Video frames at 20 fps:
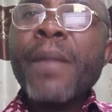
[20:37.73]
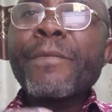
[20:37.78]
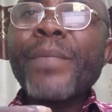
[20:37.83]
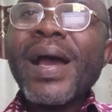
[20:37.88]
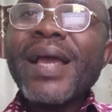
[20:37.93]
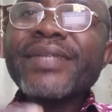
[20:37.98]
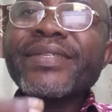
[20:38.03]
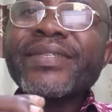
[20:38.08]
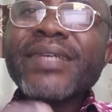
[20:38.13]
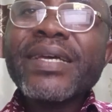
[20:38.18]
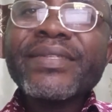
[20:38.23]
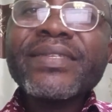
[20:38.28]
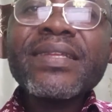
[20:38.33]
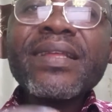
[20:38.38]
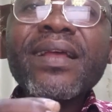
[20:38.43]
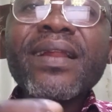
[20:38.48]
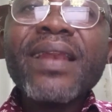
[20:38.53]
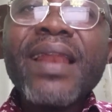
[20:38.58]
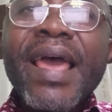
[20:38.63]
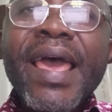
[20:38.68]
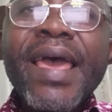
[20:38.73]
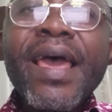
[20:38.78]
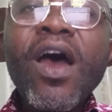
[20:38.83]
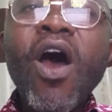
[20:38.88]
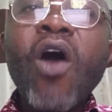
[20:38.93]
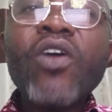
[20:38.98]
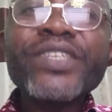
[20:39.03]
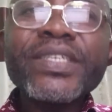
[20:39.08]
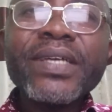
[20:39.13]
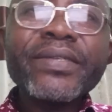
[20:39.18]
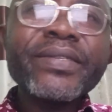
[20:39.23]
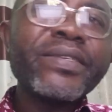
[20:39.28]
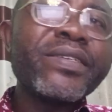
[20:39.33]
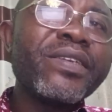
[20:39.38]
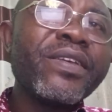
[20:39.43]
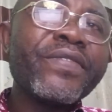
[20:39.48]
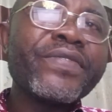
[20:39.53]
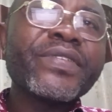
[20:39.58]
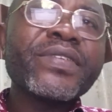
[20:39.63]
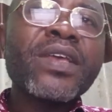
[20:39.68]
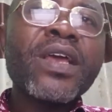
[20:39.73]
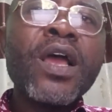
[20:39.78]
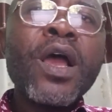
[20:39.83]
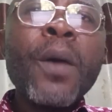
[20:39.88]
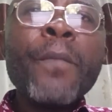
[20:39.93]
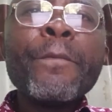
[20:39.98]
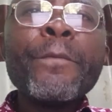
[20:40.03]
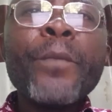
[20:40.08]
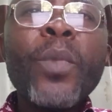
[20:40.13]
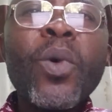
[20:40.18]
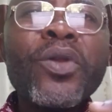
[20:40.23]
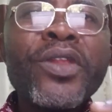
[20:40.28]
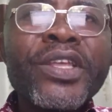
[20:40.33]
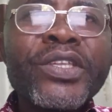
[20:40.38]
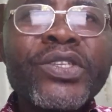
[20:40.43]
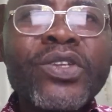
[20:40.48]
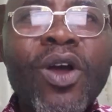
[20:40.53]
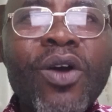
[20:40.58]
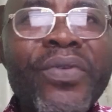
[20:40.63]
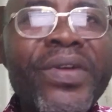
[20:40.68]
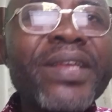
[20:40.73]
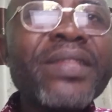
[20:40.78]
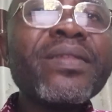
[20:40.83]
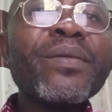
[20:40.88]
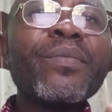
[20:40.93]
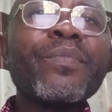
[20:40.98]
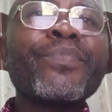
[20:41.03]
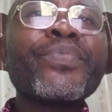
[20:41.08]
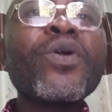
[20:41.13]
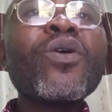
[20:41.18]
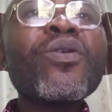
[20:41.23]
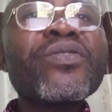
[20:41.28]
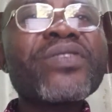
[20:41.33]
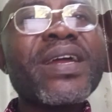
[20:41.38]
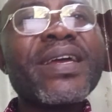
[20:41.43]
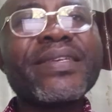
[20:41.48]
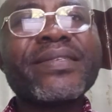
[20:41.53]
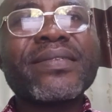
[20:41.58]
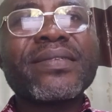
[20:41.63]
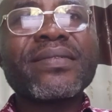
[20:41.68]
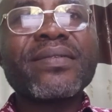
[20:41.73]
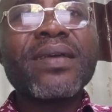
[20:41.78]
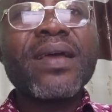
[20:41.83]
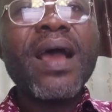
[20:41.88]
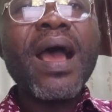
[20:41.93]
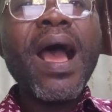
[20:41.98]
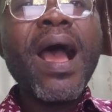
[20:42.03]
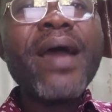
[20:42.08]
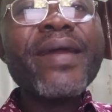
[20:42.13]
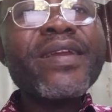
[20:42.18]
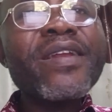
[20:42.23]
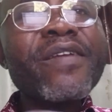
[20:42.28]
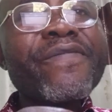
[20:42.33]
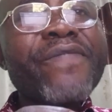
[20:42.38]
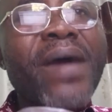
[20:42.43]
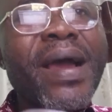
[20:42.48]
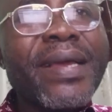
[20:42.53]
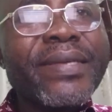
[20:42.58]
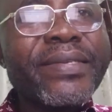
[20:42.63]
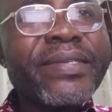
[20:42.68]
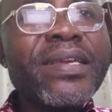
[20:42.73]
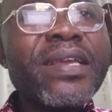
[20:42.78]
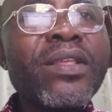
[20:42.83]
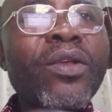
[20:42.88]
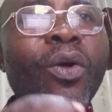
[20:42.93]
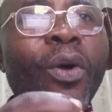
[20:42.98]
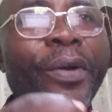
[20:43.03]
By setting clear objectives, monitoring progress, and revising